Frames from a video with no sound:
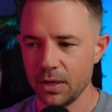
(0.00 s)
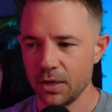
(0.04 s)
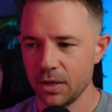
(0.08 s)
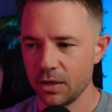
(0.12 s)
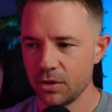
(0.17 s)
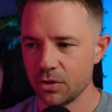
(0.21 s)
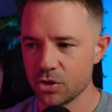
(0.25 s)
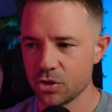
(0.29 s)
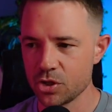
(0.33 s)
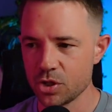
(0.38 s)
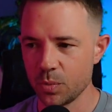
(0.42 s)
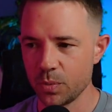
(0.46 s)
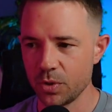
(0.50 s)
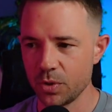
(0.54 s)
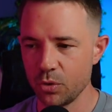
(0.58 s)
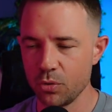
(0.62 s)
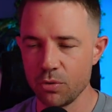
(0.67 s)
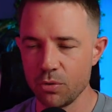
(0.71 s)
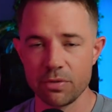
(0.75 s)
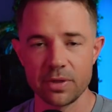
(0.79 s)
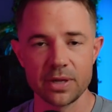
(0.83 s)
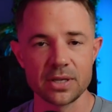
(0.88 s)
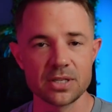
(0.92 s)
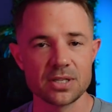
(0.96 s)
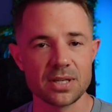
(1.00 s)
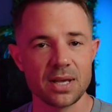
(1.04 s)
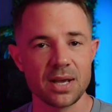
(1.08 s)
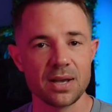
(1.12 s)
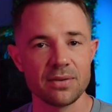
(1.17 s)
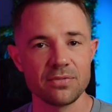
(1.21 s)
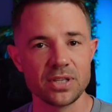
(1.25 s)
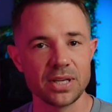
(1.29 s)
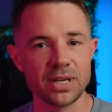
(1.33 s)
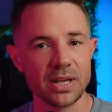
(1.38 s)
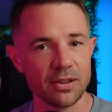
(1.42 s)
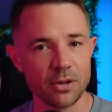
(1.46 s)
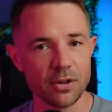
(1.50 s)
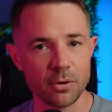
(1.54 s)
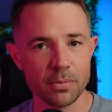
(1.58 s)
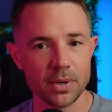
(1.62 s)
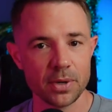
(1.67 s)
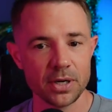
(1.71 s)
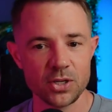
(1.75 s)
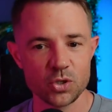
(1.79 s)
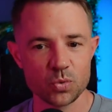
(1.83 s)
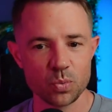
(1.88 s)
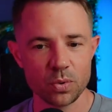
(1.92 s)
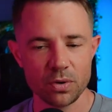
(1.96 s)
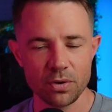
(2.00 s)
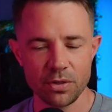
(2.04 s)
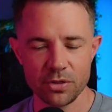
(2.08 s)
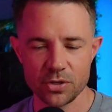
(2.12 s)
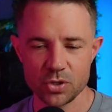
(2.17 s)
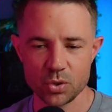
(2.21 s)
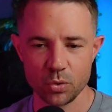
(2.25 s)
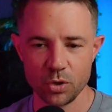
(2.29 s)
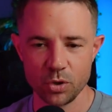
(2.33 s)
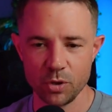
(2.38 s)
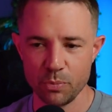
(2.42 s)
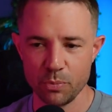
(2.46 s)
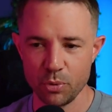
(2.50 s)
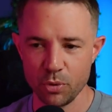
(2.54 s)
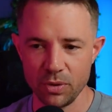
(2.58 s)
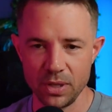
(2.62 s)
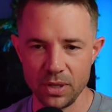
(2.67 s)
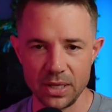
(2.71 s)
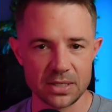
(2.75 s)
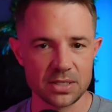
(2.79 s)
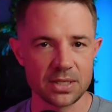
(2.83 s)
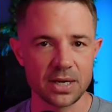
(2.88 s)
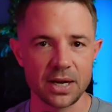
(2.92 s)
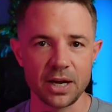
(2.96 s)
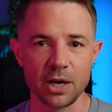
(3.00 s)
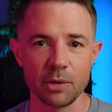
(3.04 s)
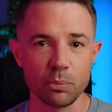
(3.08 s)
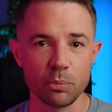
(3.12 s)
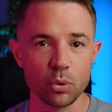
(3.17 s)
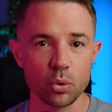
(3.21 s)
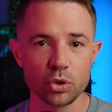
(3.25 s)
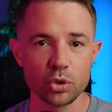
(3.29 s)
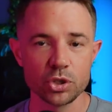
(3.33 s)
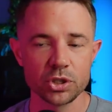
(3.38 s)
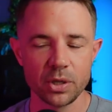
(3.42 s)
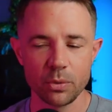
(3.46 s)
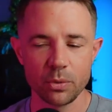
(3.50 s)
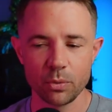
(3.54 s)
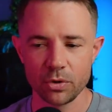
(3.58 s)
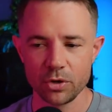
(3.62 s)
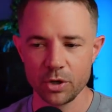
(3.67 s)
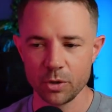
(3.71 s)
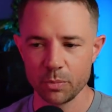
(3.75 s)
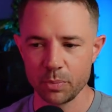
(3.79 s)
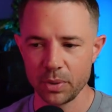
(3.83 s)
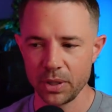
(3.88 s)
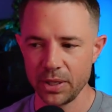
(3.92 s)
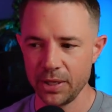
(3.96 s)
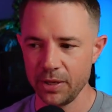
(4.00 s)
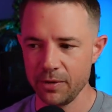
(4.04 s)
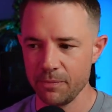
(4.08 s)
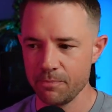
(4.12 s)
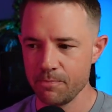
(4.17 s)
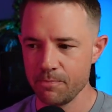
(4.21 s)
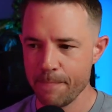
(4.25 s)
You're someone who thinks they have to get their money's worth, so you put the entire portion out on your plate.